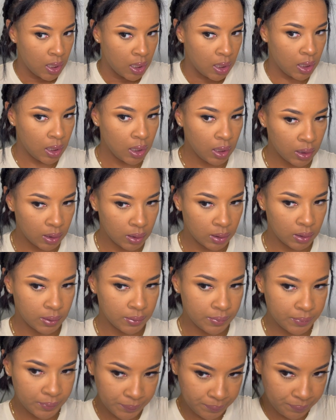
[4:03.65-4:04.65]

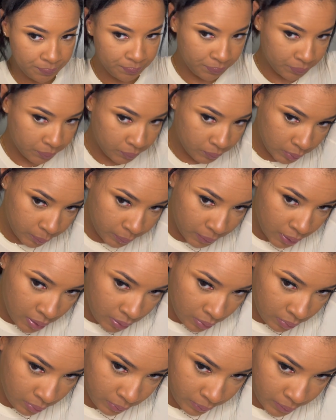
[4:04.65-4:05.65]
But we
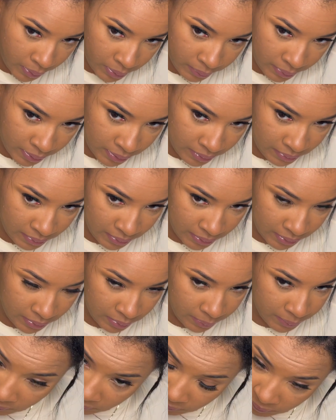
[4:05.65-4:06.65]
gonna get it together.